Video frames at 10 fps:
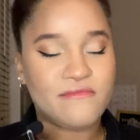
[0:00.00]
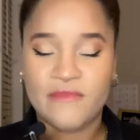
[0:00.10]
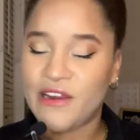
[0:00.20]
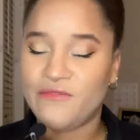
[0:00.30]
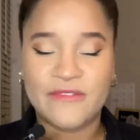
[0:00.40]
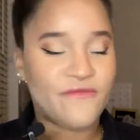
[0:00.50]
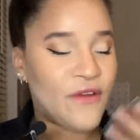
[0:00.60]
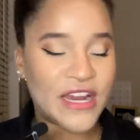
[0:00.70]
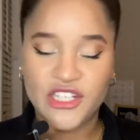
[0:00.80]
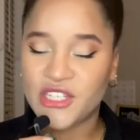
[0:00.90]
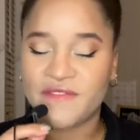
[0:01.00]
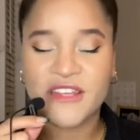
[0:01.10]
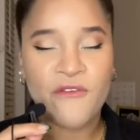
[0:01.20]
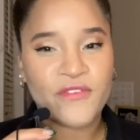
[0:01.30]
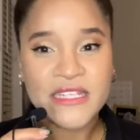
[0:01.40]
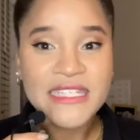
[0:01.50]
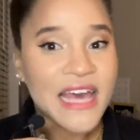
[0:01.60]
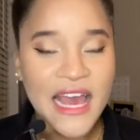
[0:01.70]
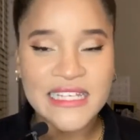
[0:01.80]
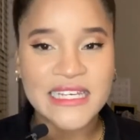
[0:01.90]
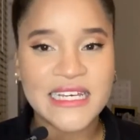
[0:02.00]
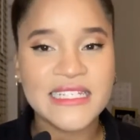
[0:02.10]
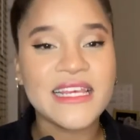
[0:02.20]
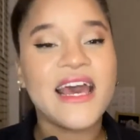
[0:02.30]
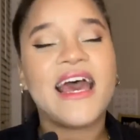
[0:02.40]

in ranges of different sizes.